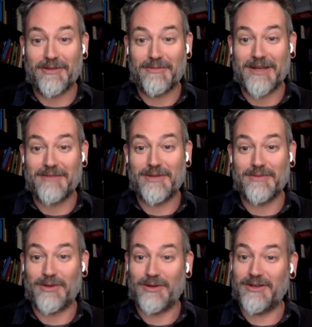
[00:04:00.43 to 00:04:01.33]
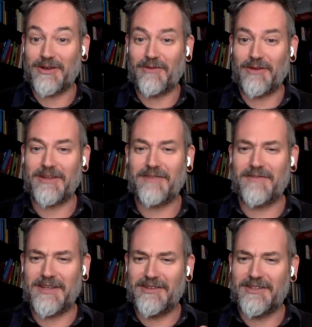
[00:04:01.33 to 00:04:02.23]
with many people, really
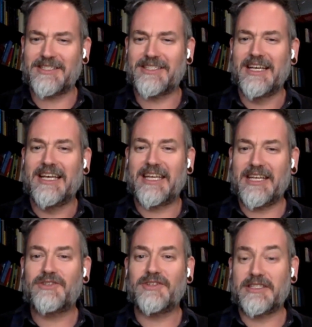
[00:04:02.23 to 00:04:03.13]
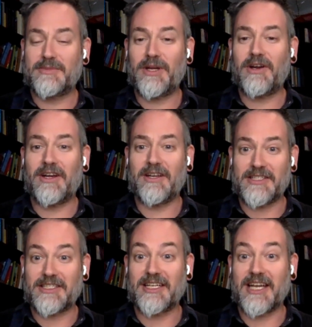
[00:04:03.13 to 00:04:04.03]
feel this kindred spirit and
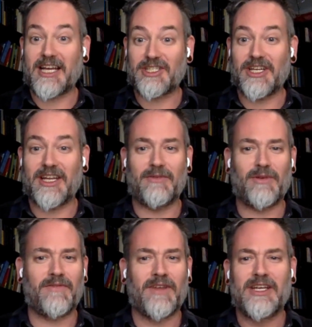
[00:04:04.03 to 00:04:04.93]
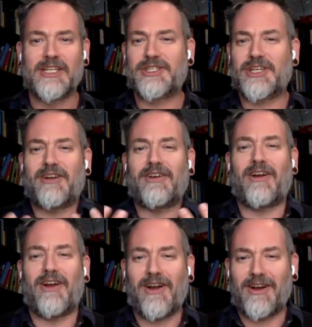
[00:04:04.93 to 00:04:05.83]
this connection. We've shared
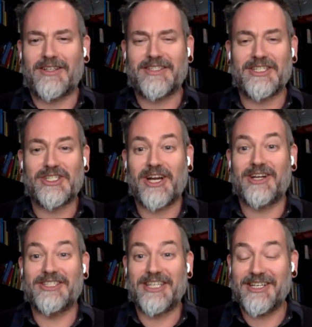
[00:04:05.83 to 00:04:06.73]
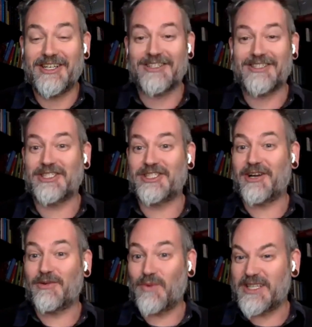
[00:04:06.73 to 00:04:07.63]
our hearts and shared tears and
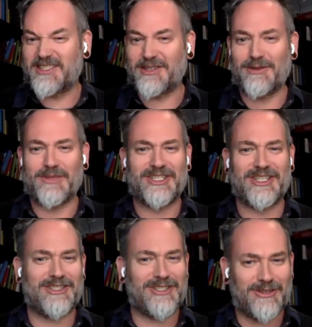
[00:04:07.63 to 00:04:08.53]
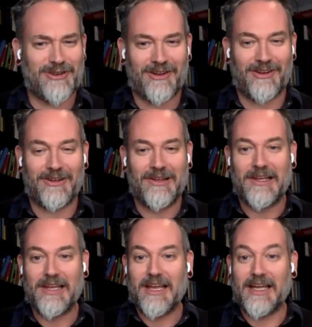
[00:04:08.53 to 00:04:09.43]
shared wisdom and shared struggle.
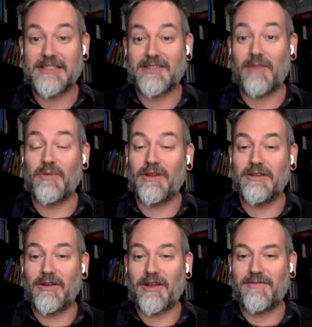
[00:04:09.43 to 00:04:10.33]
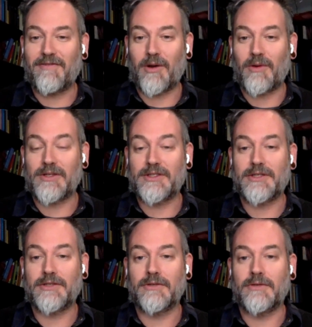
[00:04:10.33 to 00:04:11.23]
And so I'm really looking forward
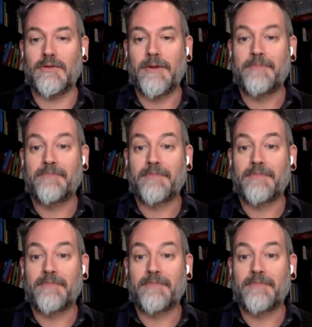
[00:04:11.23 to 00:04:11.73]
to